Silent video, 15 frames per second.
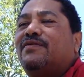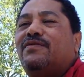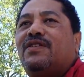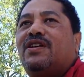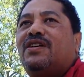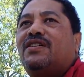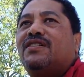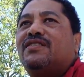
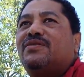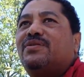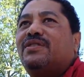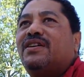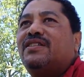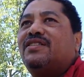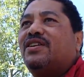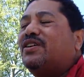vlog
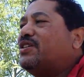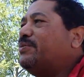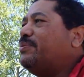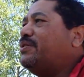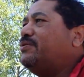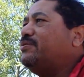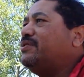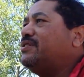where I talk
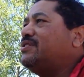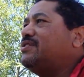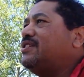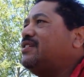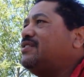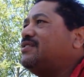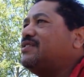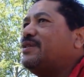about real
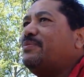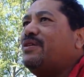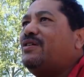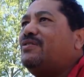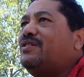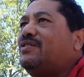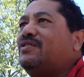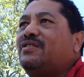estate, because I'm
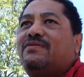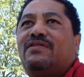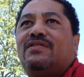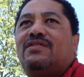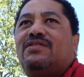out here